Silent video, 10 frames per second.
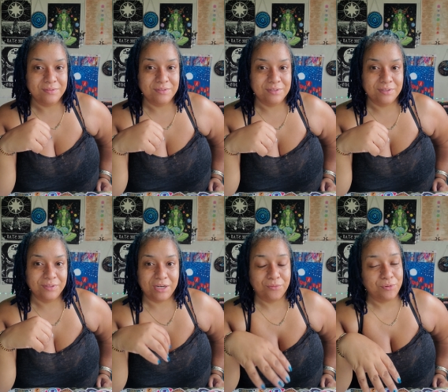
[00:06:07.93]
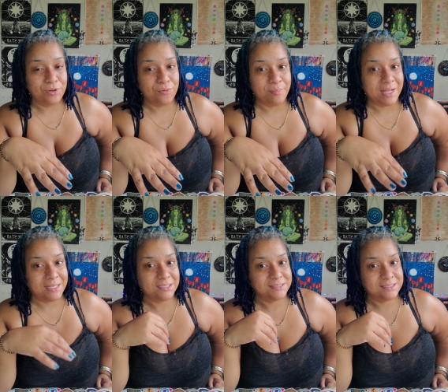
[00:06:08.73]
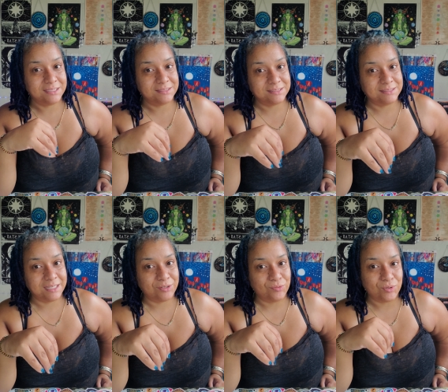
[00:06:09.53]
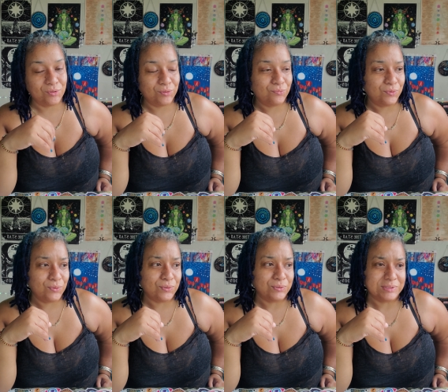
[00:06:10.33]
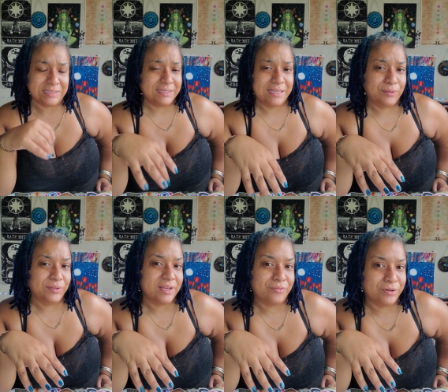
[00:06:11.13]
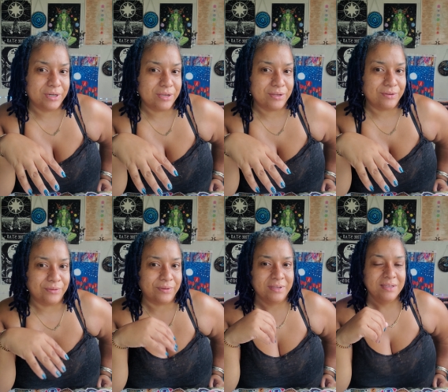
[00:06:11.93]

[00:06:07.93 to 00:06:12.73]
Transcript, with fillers: You know, they don't know politics and they don't know the rules and they'll never know.